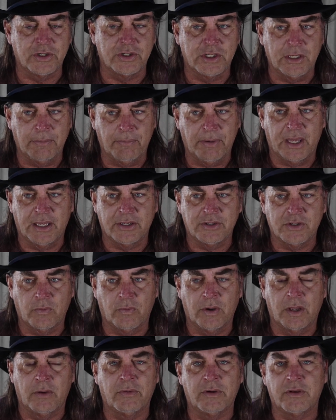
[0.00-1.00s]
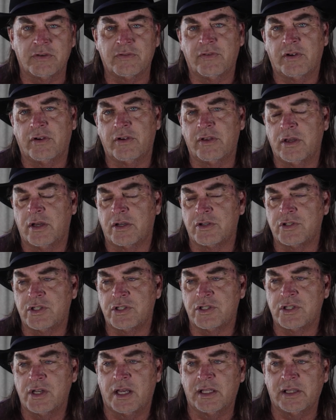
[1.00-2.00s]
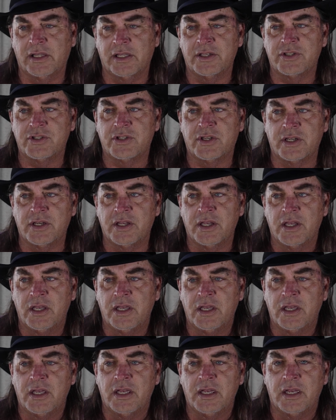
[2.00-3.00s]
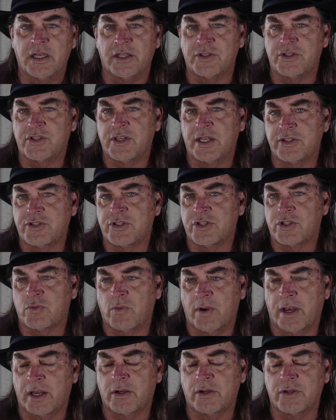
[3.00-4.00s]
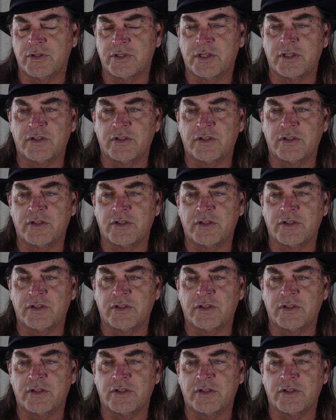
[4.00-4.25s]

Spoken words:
She passed away when he was very young. She's not listed in census records.